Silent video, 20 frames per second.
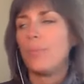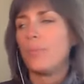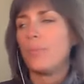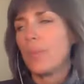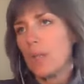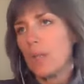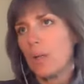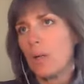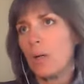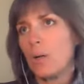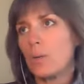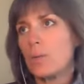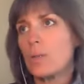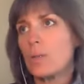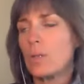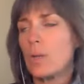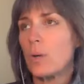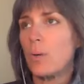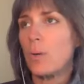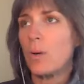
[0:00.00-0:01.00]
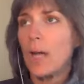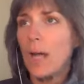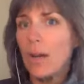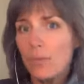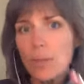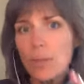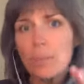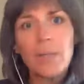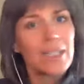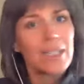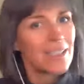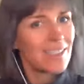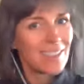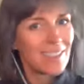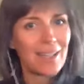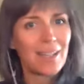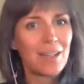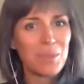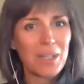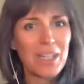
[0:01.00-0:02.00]
You know, so everybody's
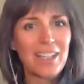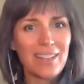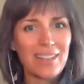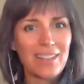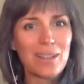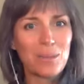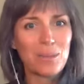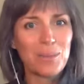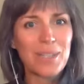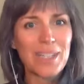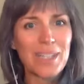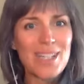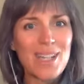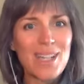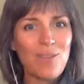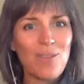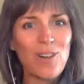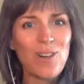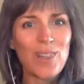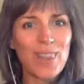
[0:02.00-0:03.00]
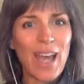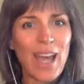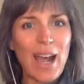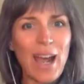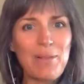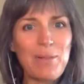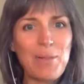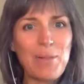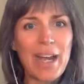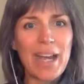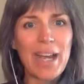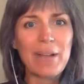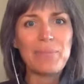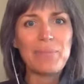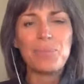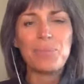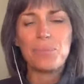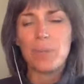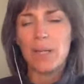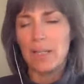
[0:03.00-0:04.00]
going to be a little bit different that way.
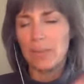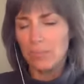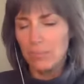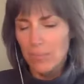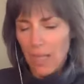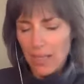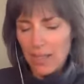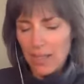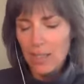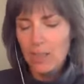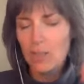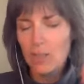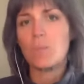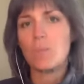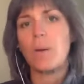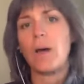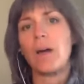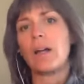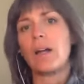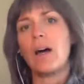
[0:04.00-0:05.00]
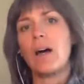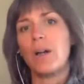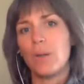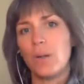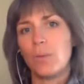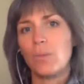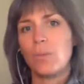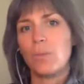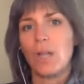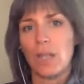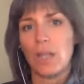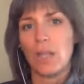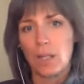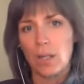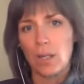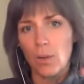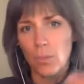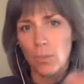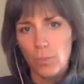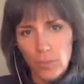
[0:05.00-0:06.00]
But I think you're spot on with, you
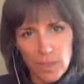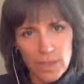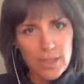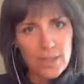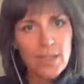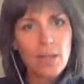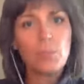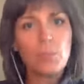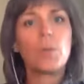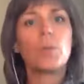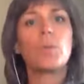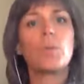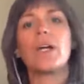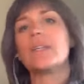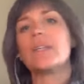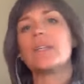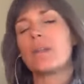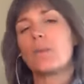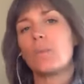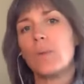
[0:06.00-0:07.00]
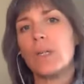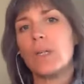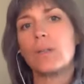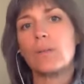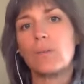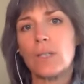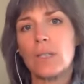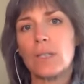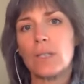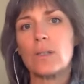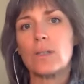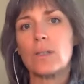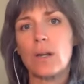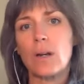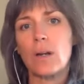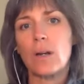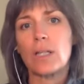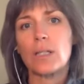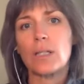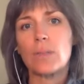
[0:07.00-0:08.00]
know, the simple ways that we can reduce
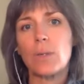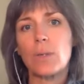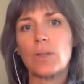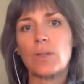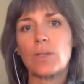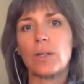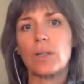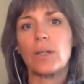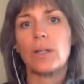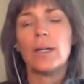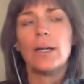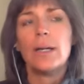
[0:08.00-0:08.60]
our exposure.